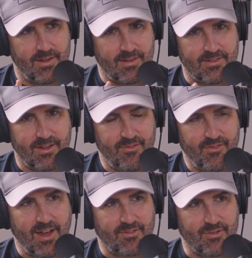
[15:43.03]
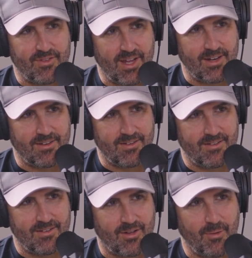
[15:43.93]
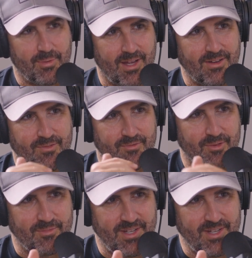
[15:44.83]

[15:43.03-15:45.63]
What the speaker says: is a factor of 10 complication from